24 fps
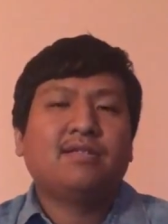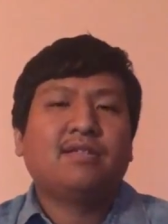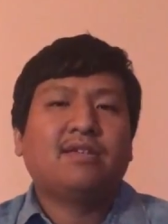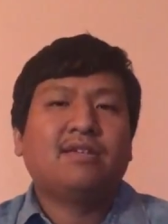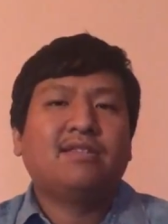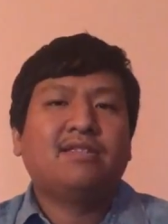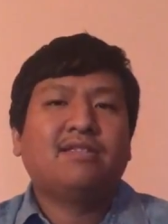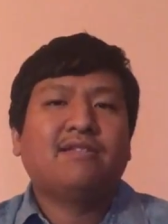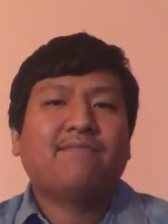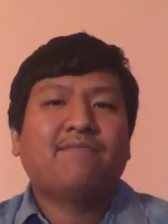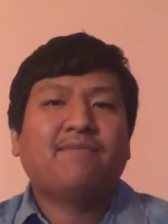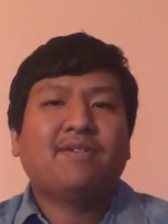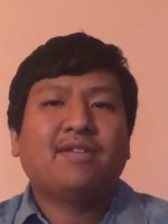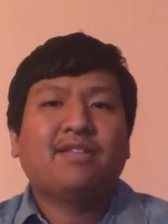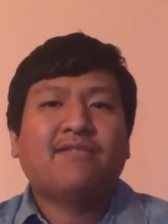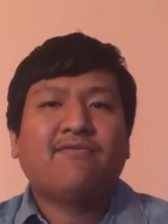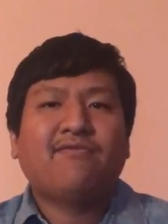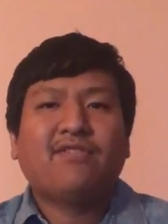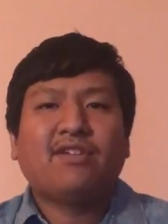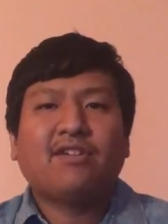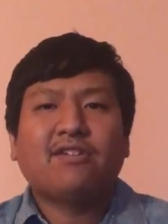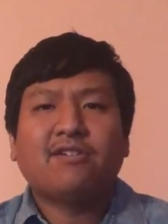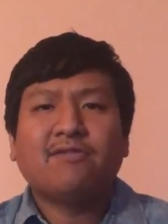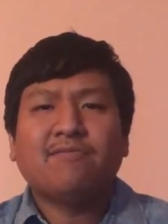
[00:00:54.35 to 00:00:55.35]
The
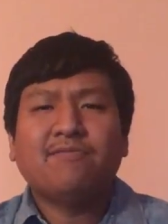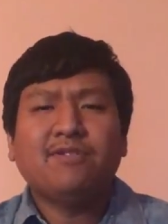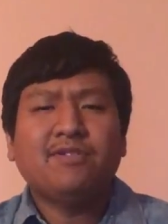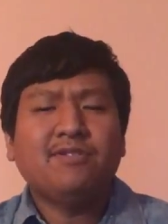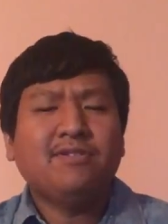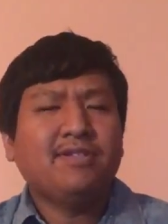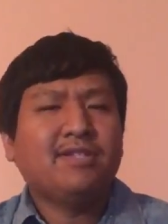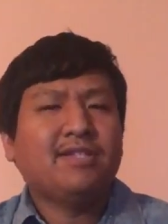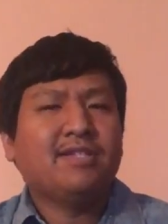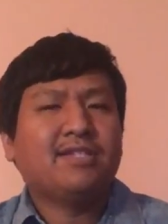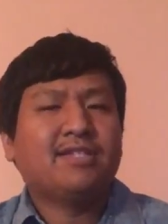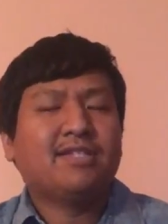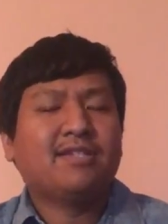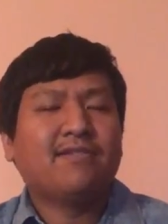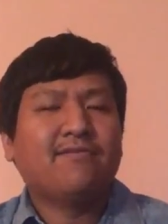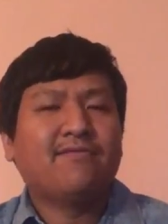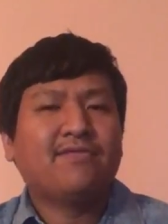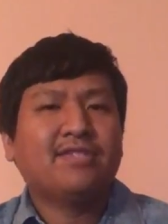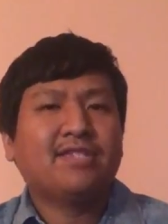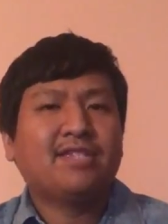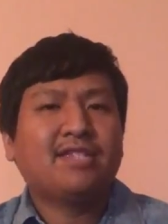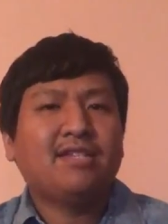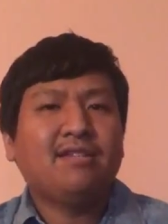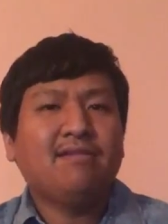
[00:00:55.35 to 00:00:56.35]
independent variable is
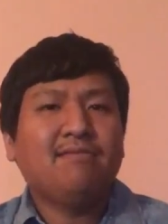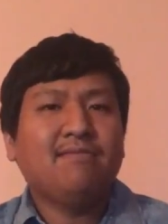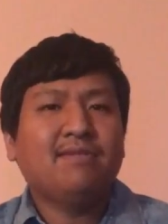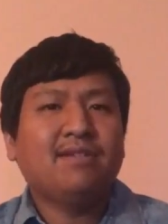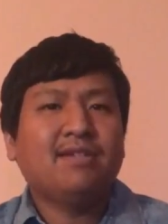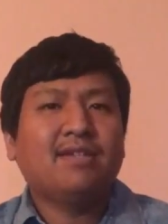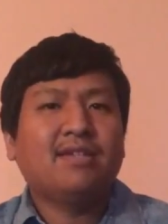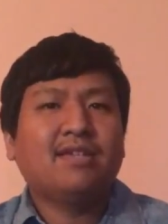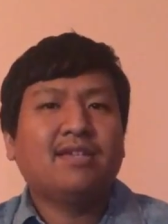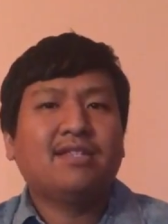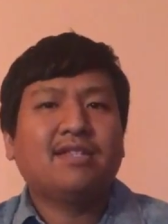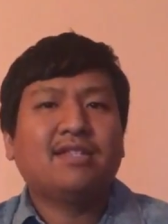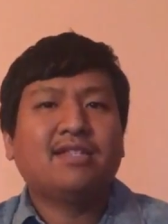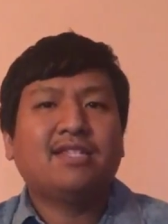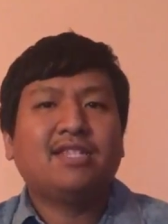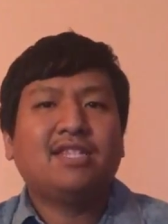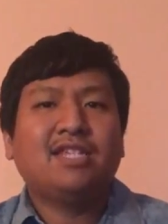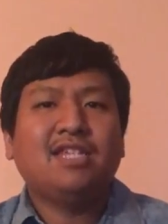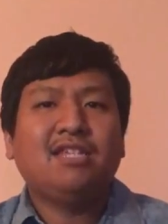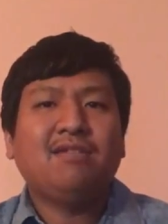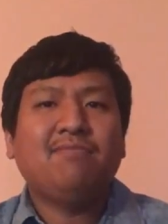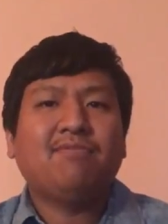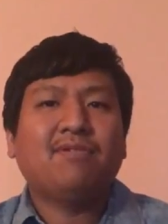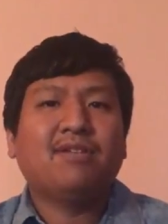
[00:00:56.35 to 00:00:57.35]
self-esteem, and the
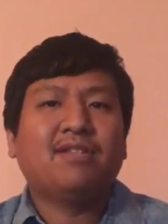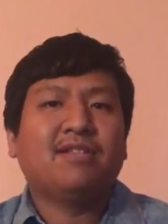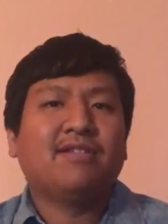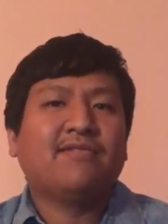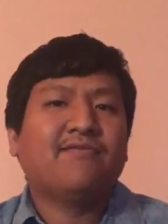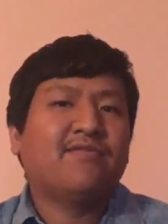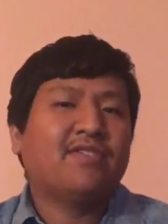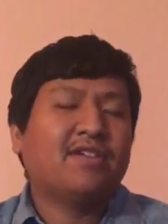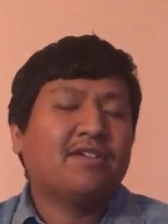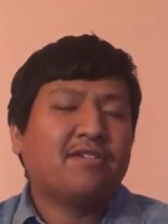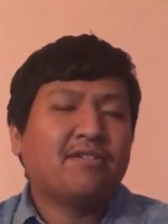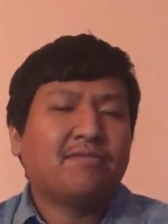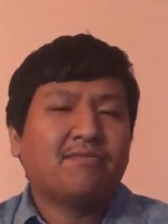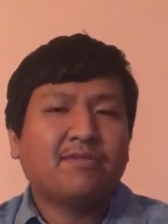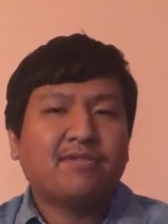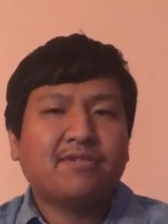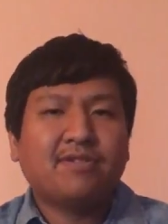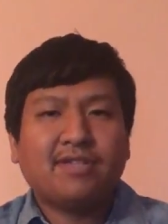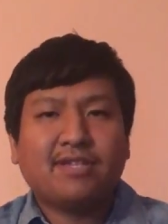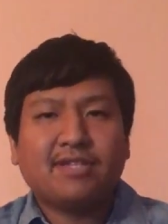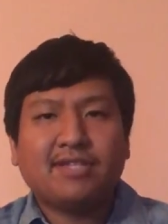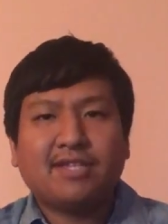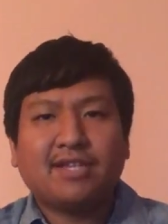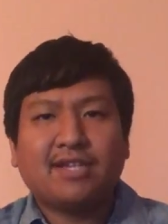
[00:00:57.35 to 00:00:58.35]
dependent
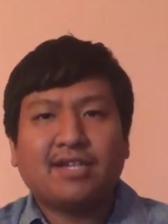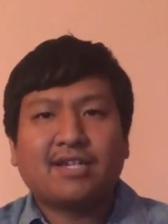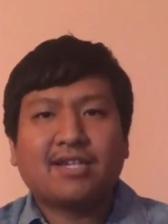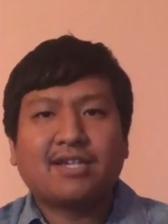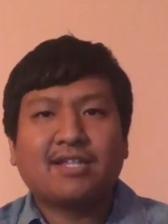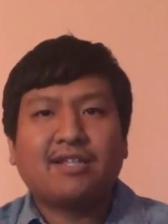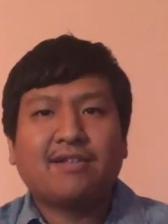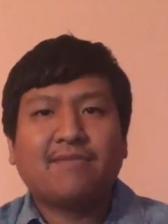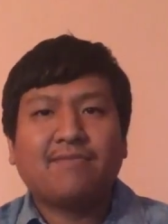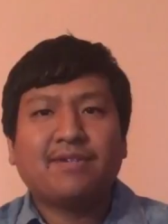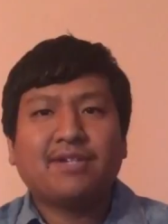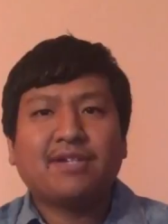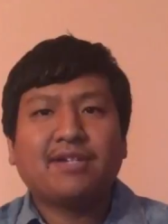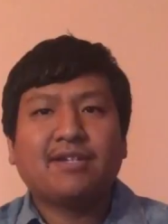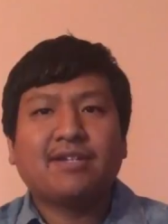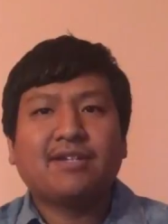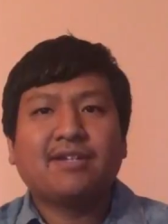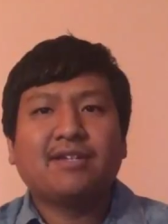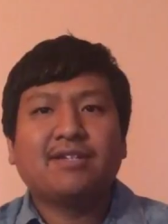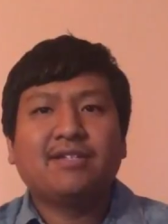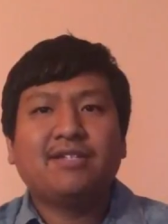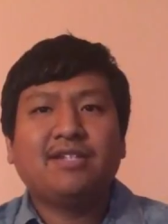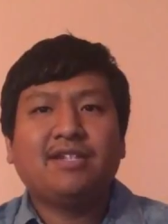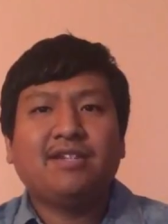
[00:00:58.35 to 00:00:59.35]
variable is academic
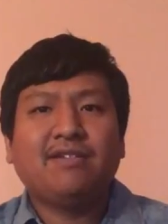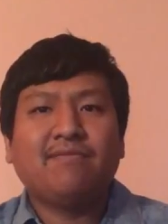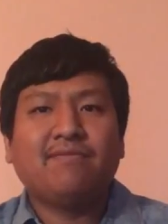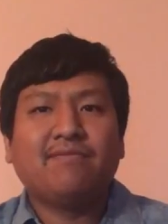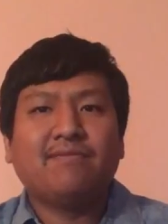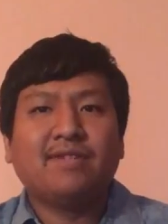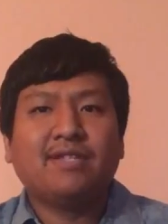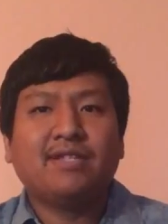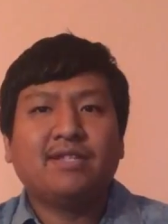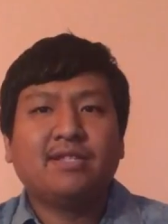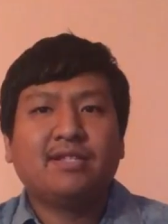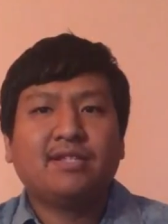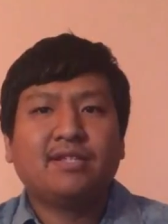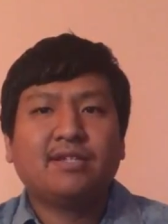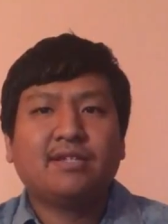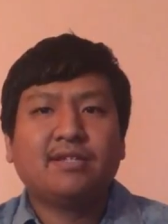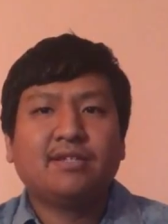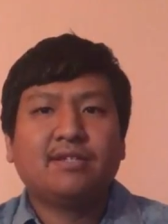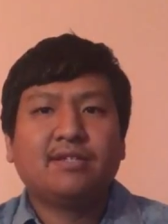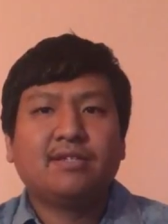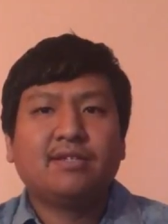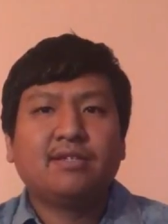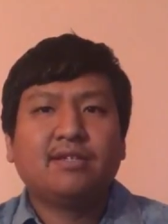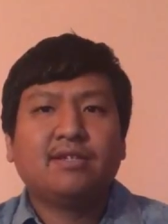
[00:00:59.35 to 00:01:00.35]
achievement,
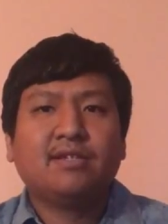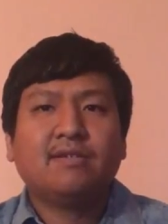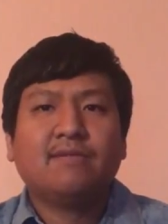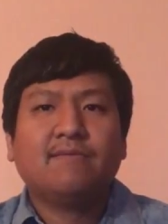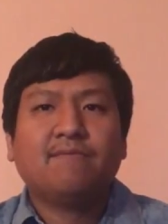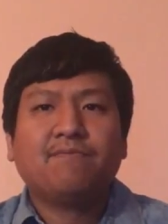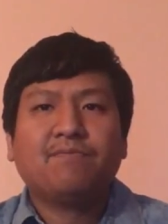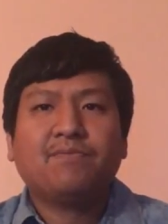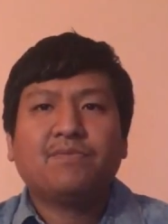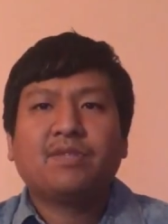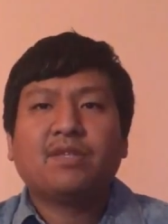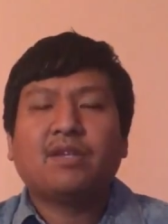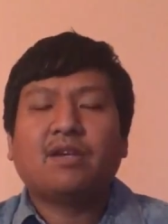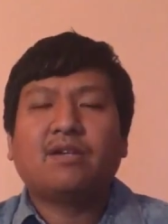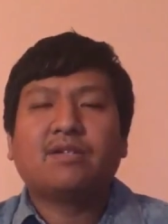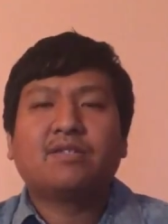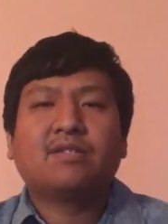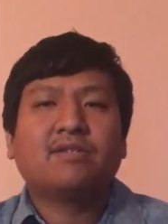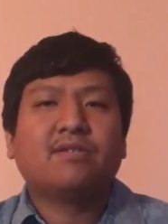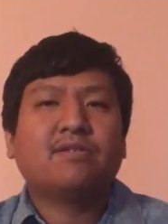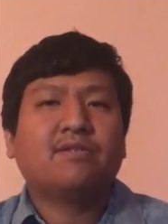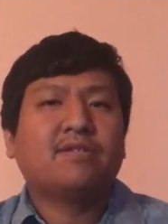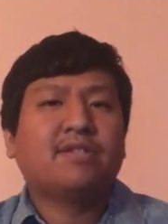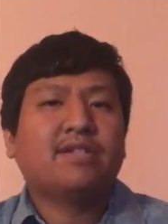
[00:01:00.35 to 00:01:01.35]

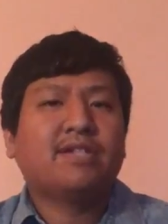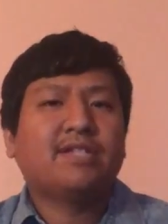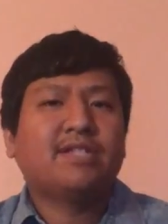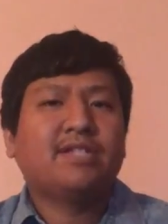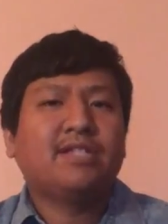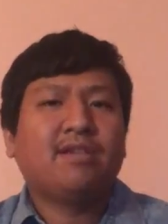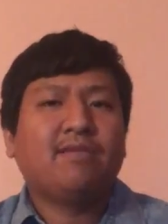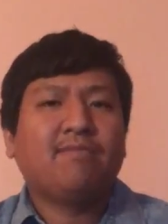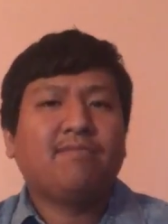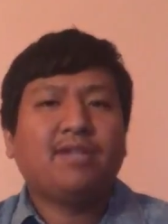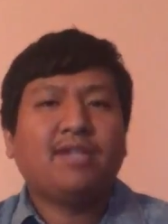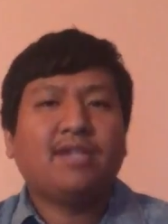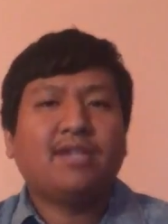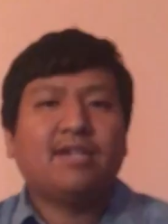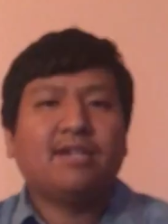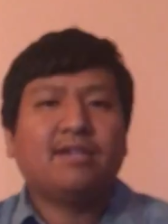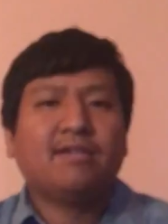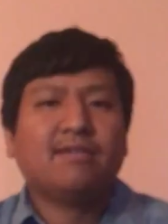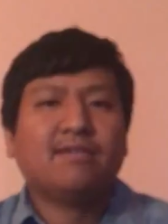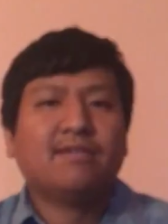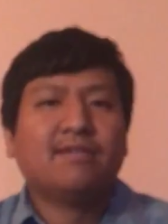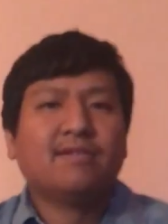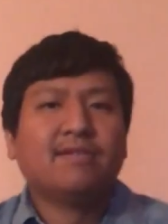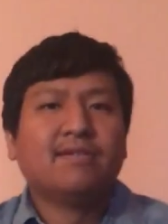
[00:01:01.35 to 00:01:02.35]
also known as
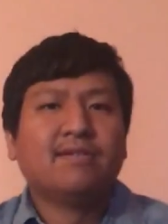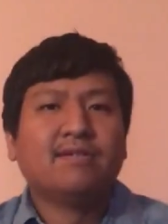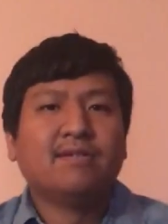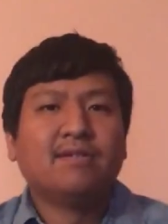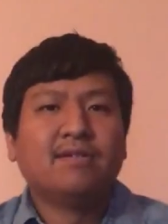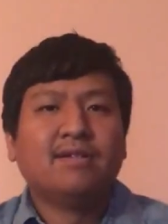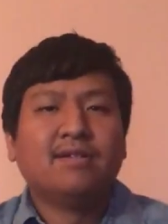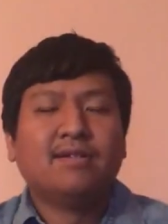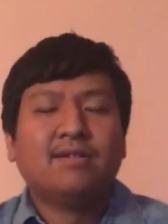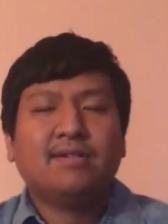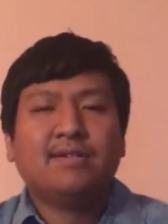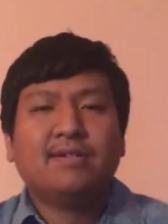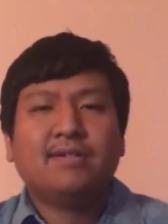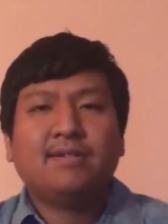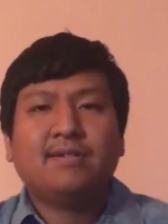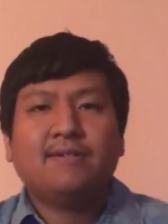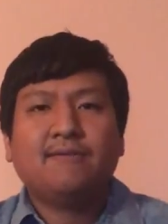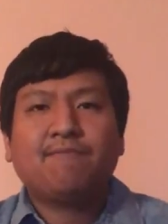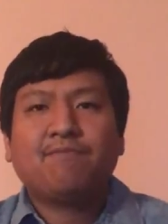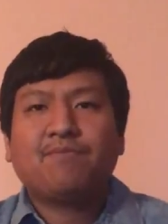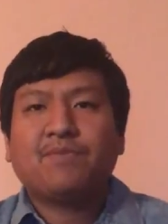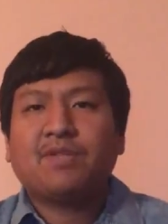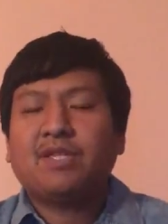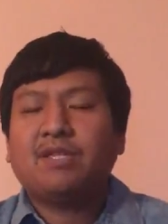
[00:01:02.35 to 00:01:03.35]
GPA.
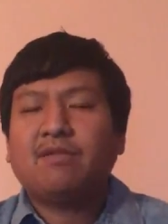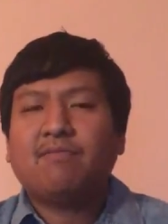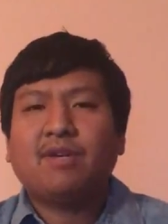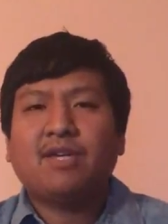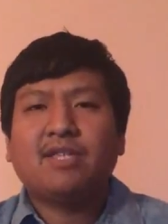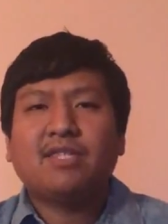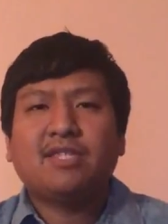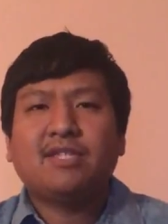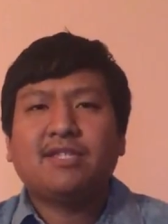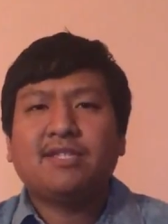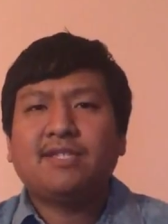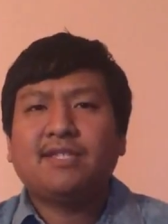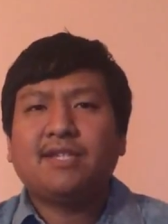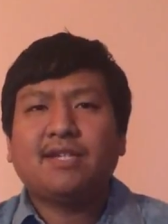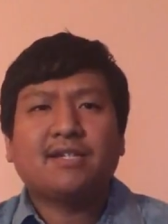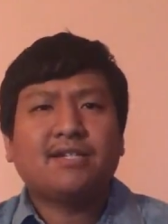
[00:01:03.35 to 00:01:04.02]
In the methods